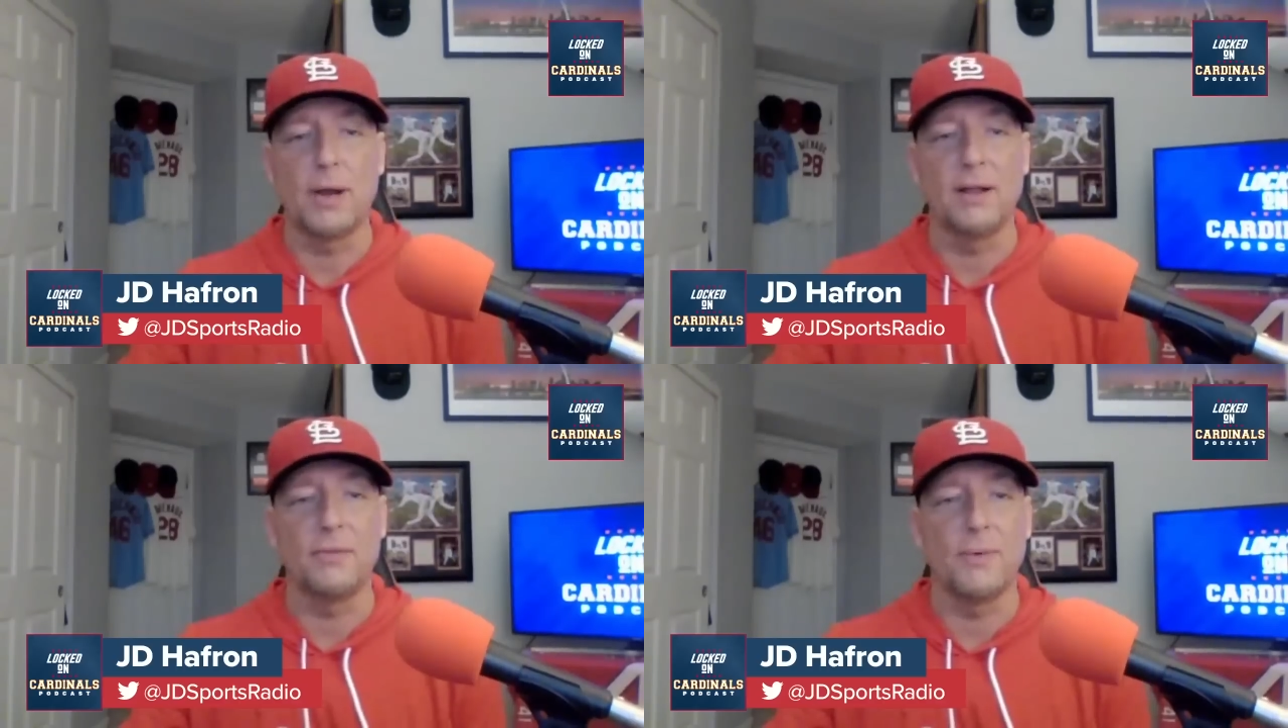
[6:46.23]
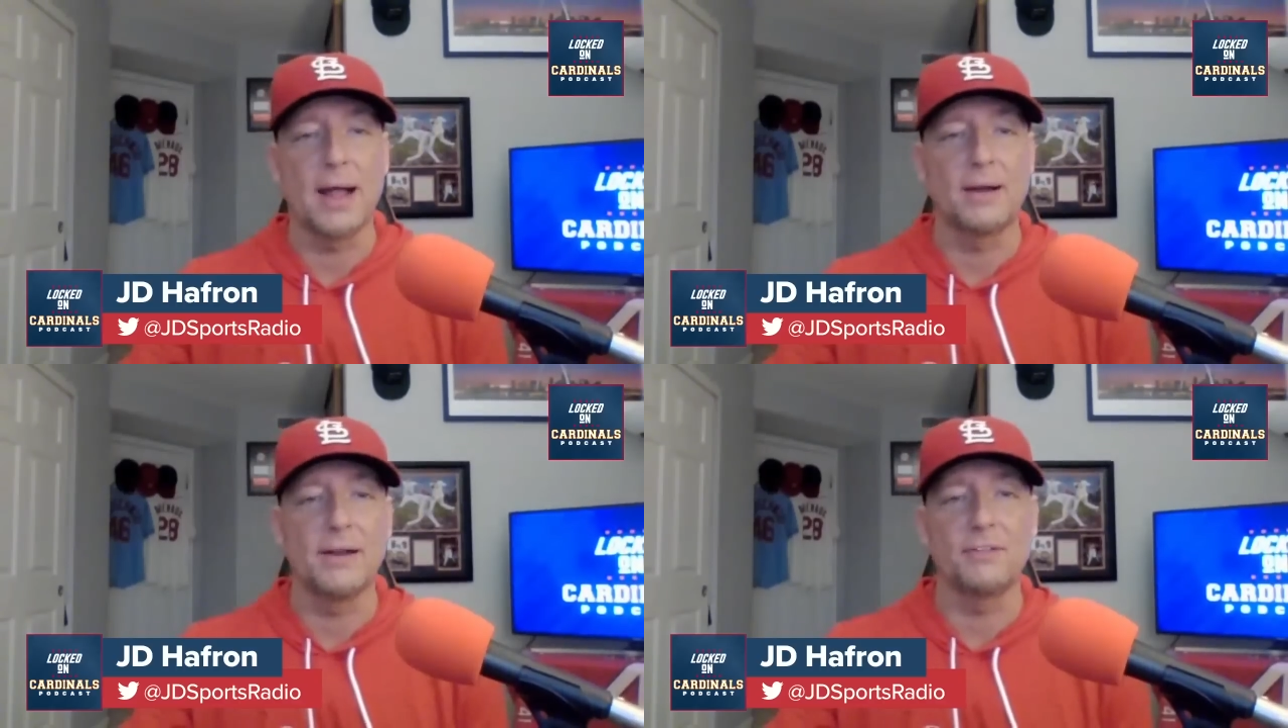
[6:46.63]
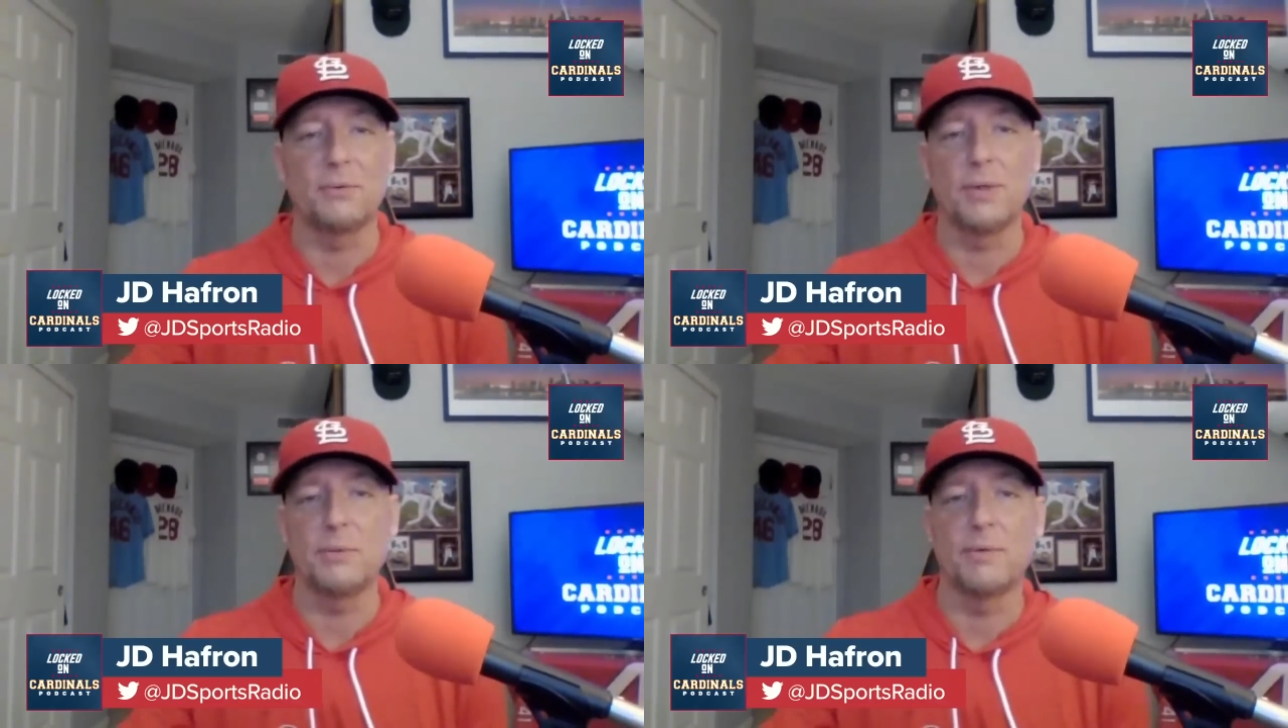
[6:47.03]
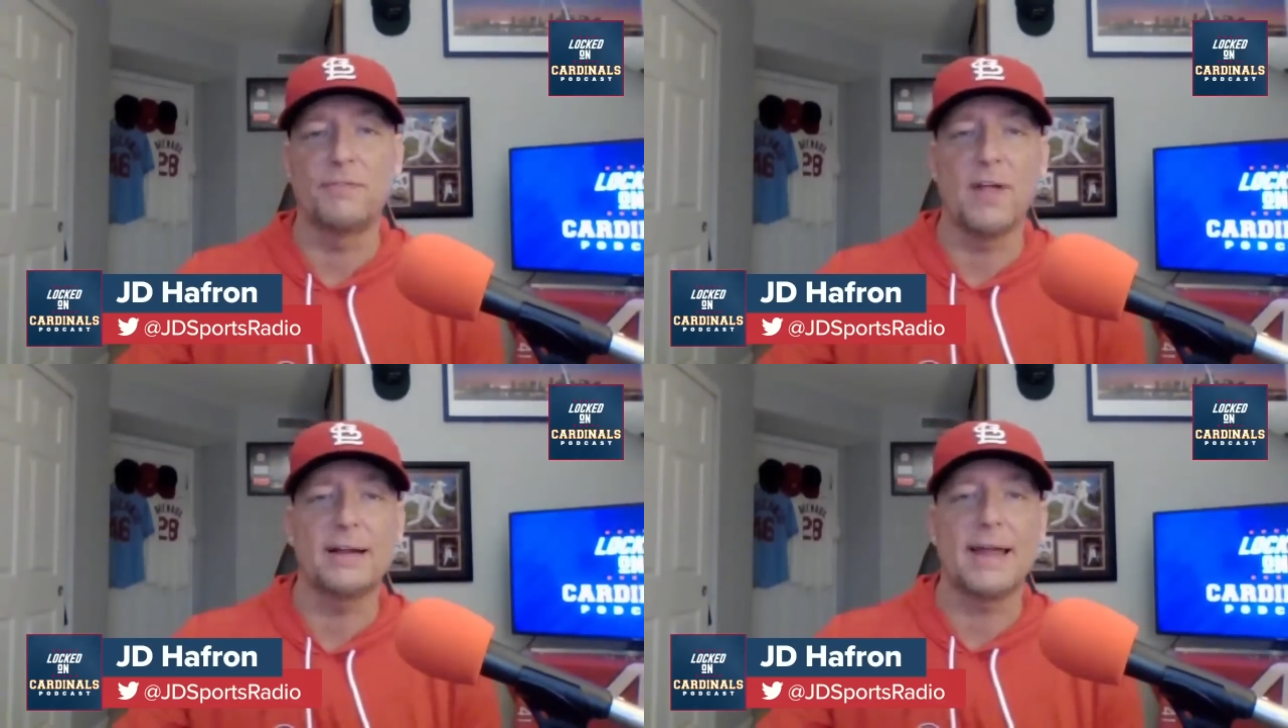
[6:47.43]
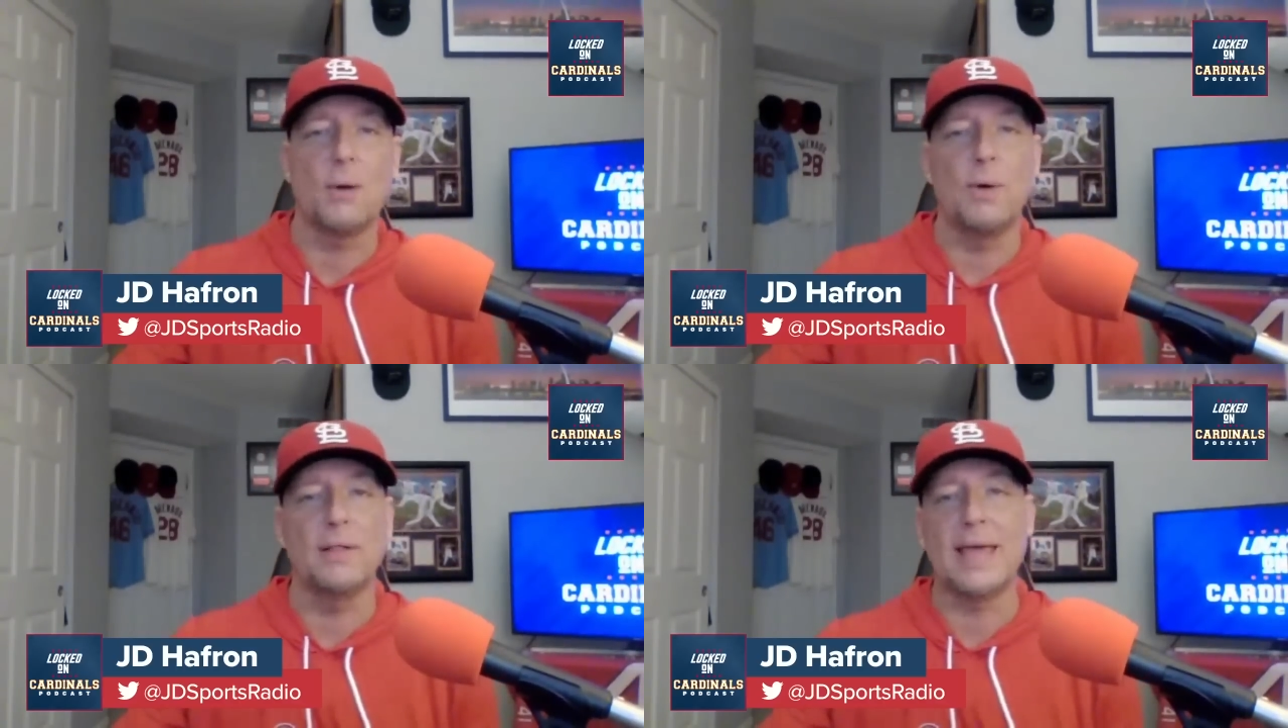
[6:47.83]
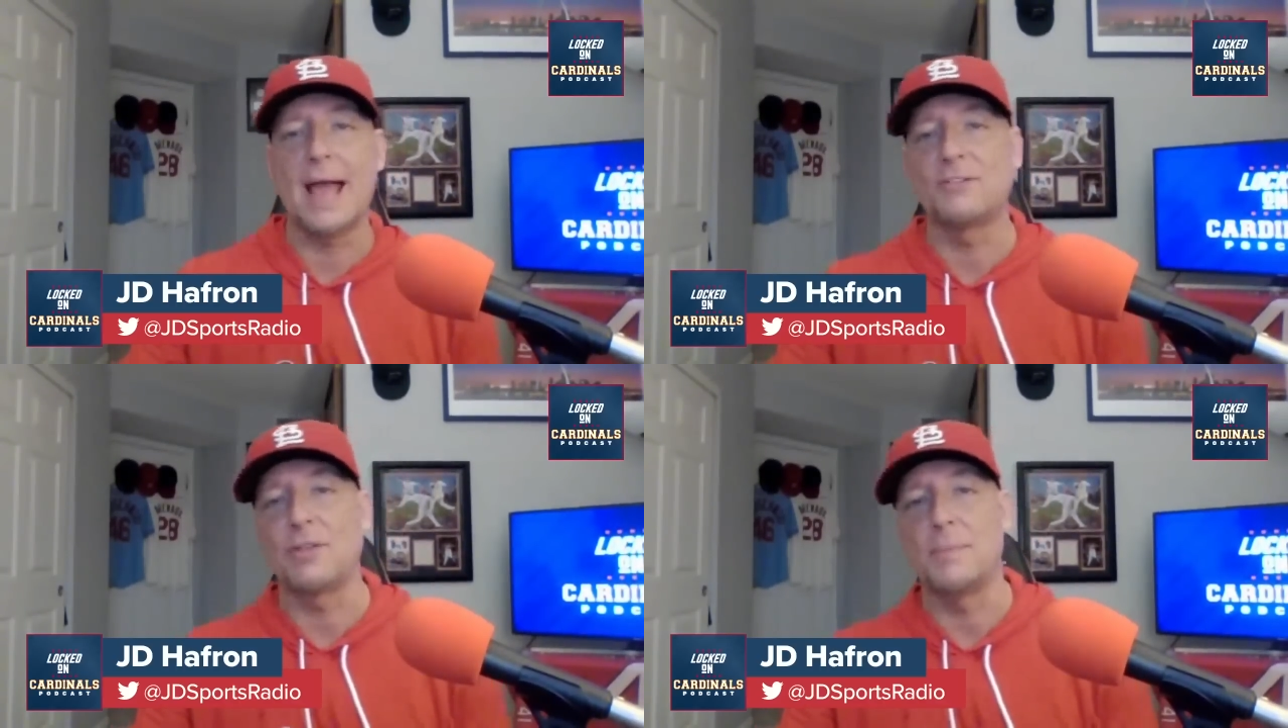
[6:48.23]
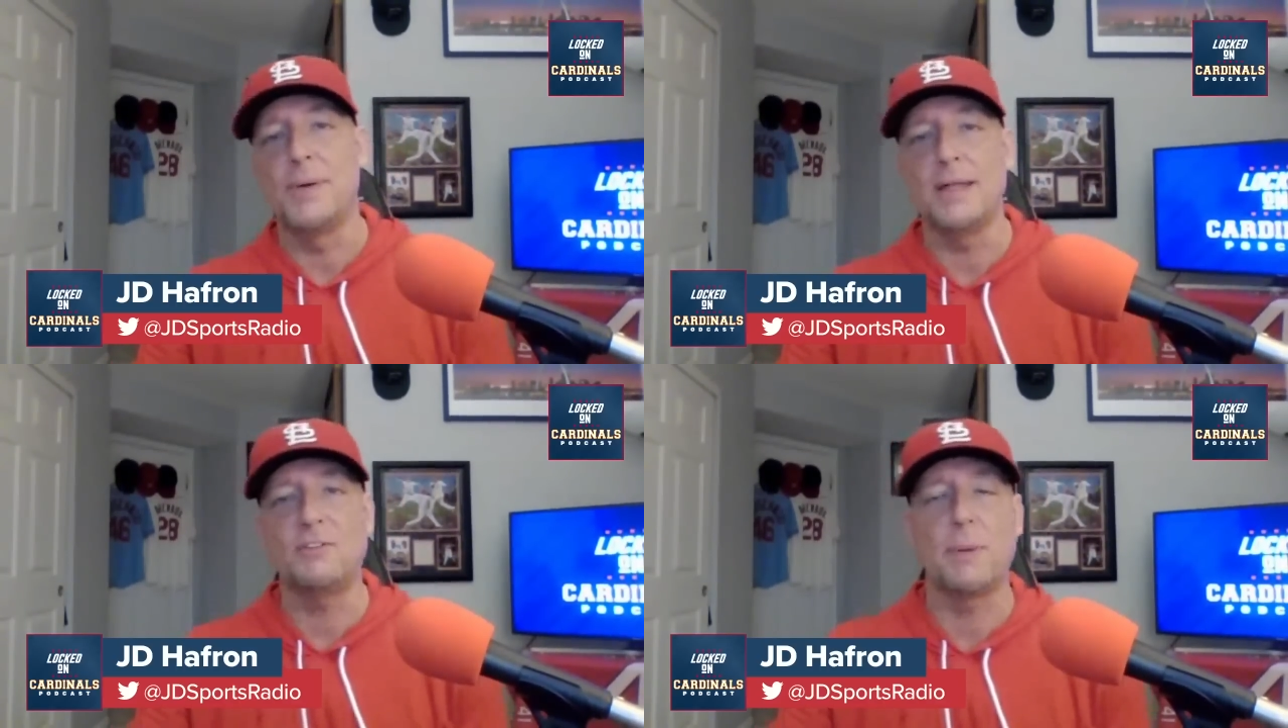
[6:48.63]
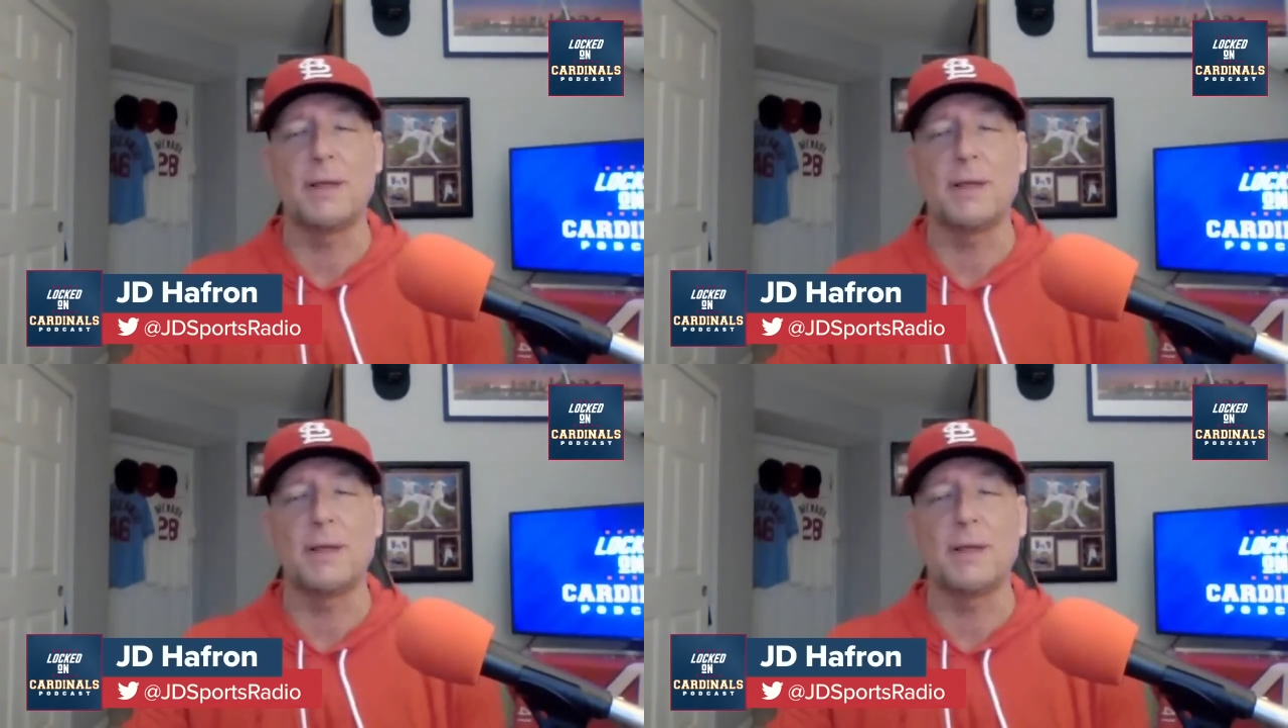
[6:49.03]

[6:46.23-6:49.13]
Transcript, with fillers: where the record doesn't really reflect how well he actually pitched,